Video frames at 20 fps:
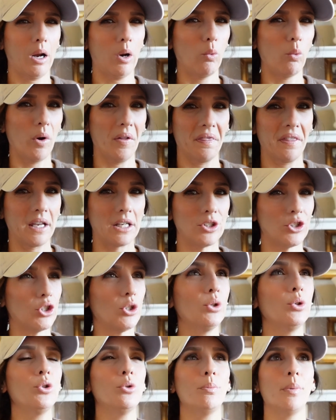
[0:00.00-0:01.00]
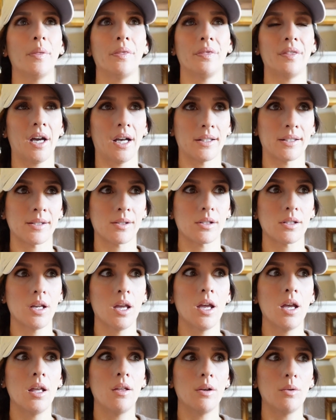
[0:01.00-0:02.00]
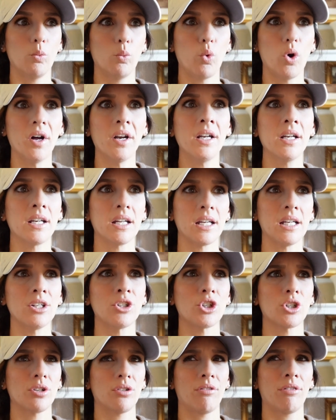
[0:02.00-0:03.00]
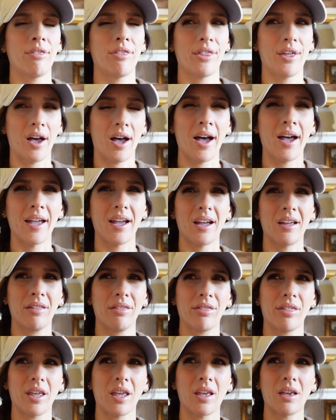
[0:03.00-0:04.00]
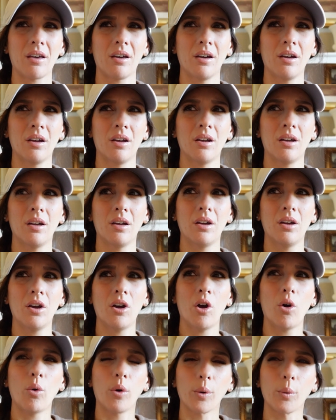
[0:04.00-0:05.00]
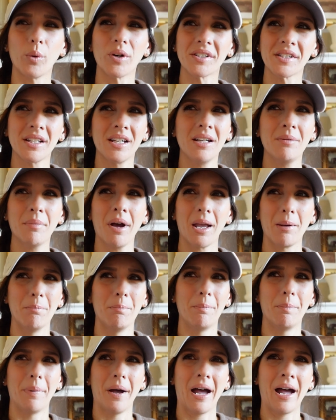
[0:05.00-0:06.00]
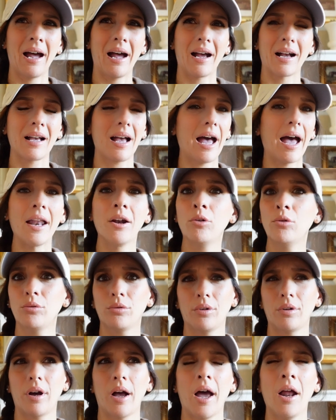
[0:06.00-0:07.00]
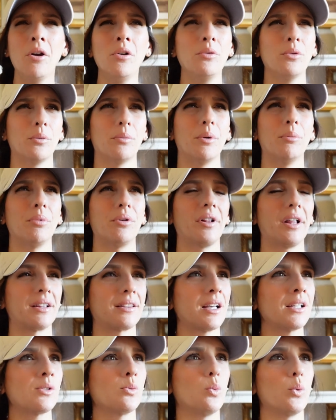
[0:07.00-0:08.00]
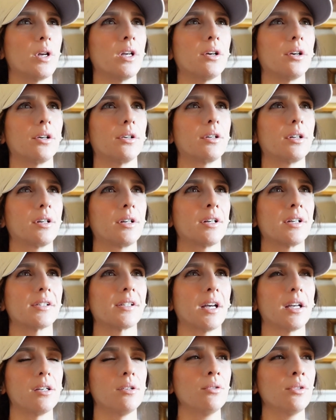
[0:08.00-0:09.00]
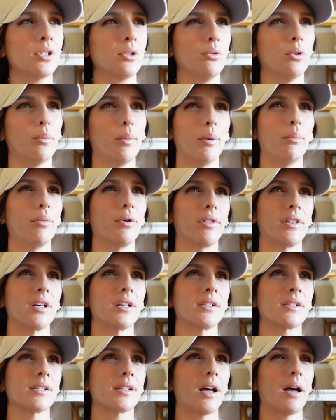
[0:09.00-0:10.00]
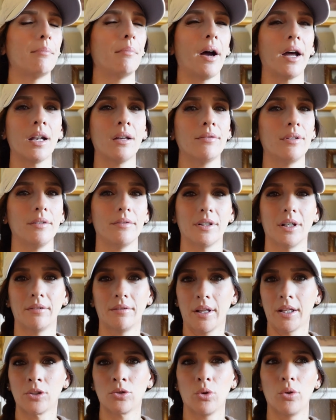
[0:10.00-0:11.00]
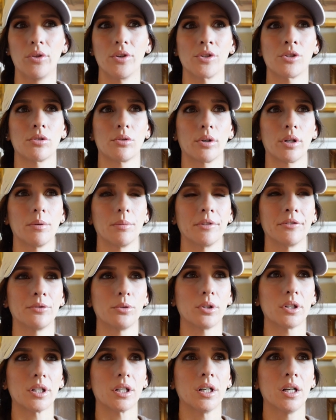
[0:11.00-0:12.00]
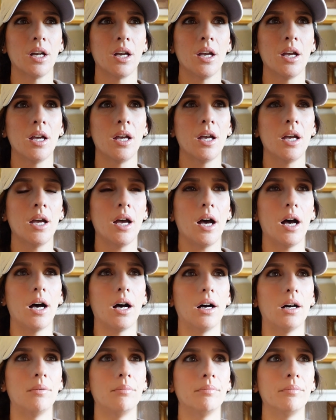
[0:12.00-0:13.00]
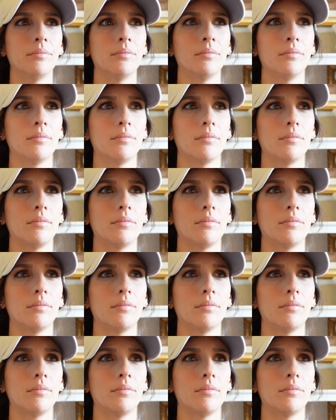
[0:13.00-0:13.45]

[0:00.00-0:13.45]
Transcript: what they do, but that's one in each thigh, I think. Or was it in my back? I don't I don't remember. Like that's weird cuz I used to remember this. I might have even have like told the story before. Um